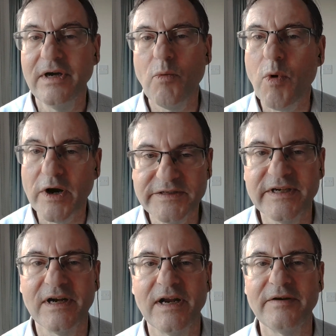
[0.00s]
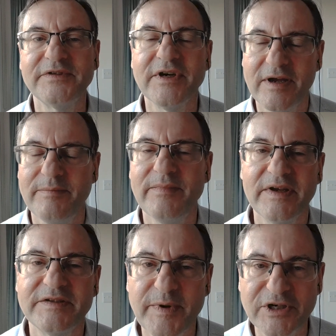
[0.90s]
a once in a lifetime
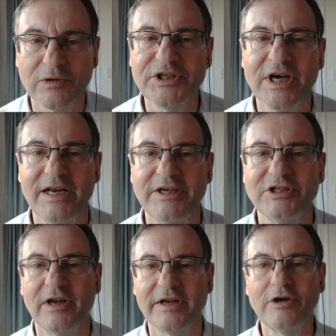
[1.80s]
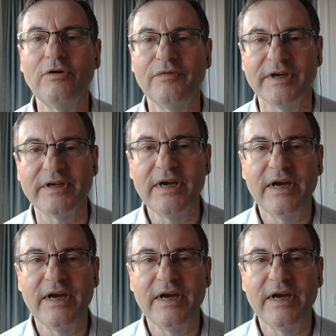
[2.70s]
special challenge like COVID.